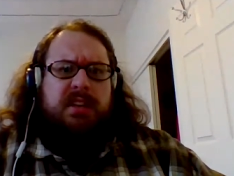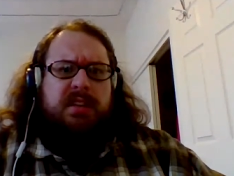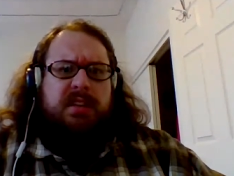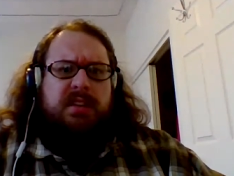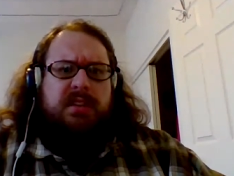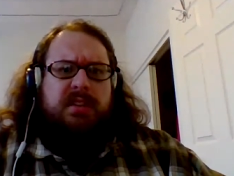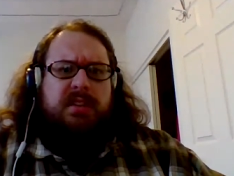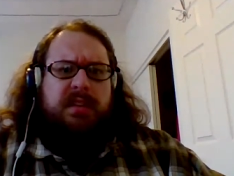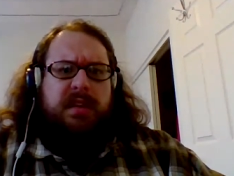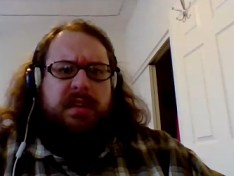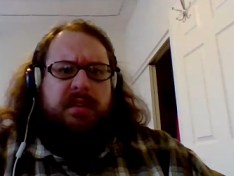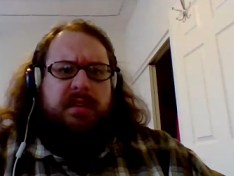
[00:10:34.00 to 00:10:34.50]

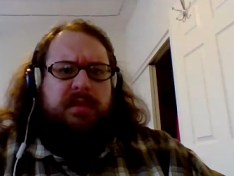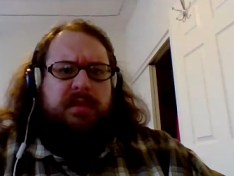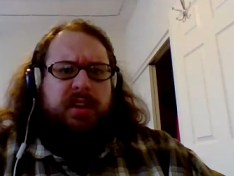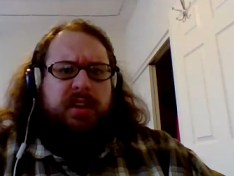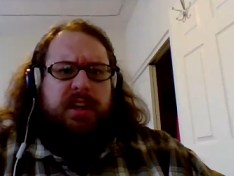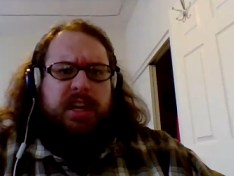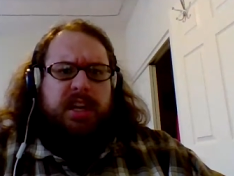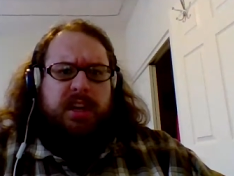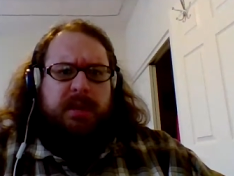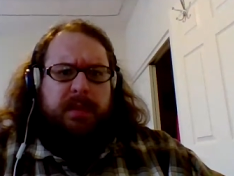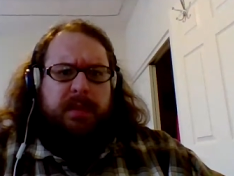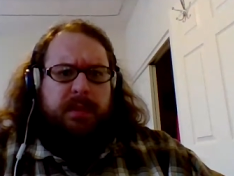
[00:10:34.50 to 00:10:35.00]
do they really
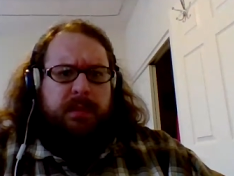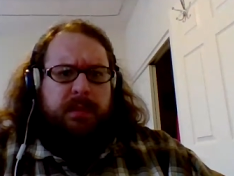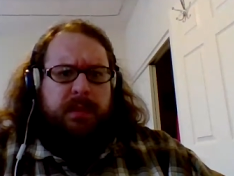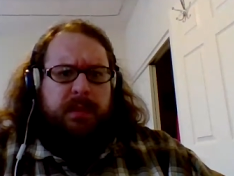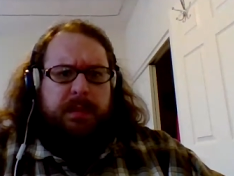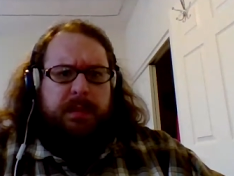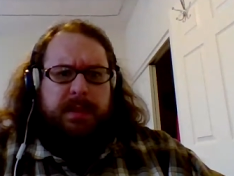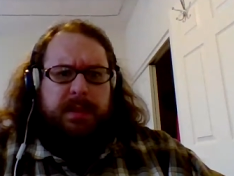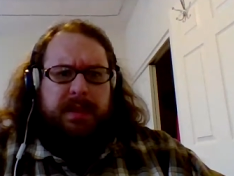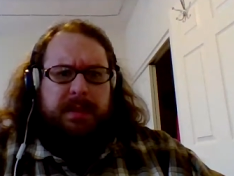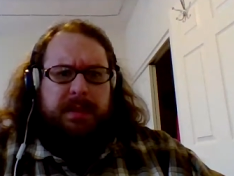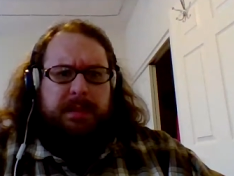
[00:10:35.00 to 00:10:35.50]
care about
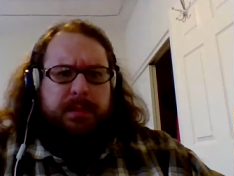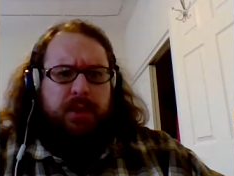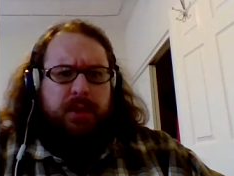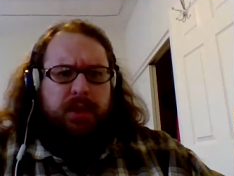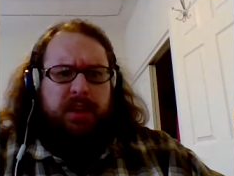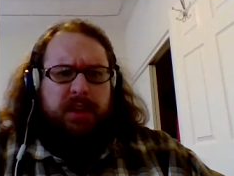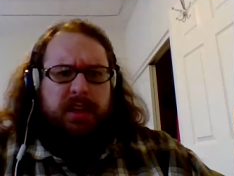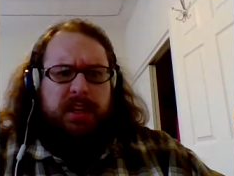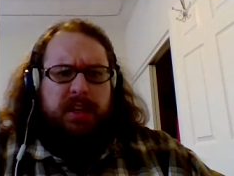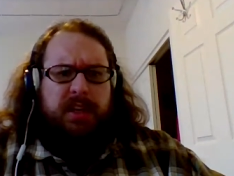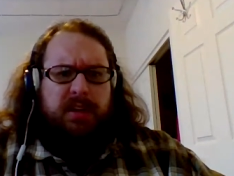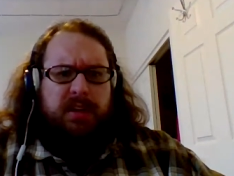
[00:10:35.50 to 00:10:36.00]
me being
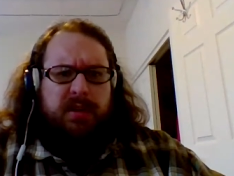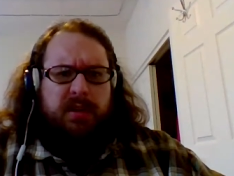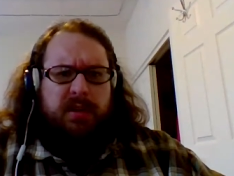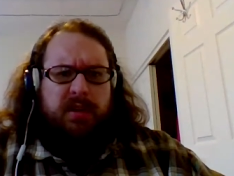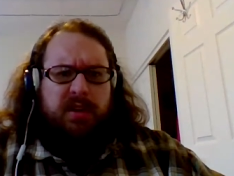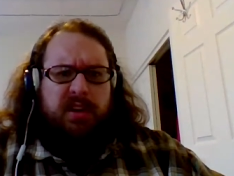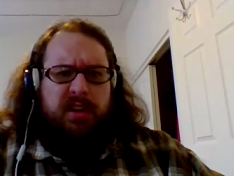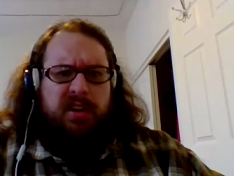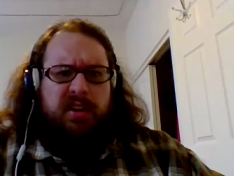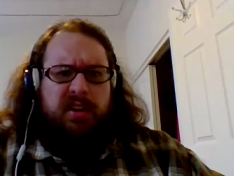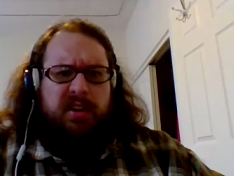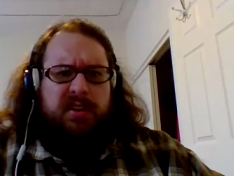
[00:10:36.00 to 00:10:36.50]
bullied
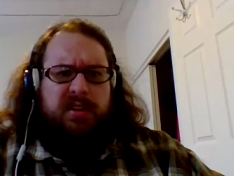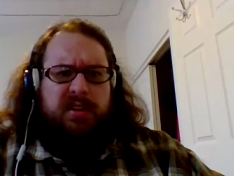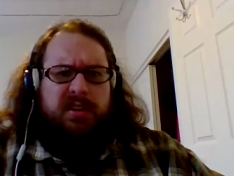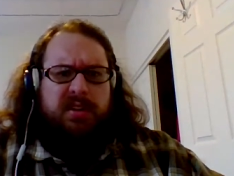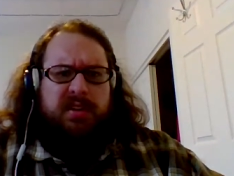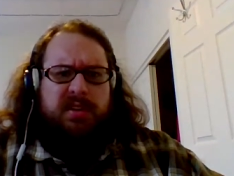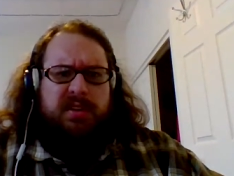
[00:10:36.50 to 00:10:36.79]
or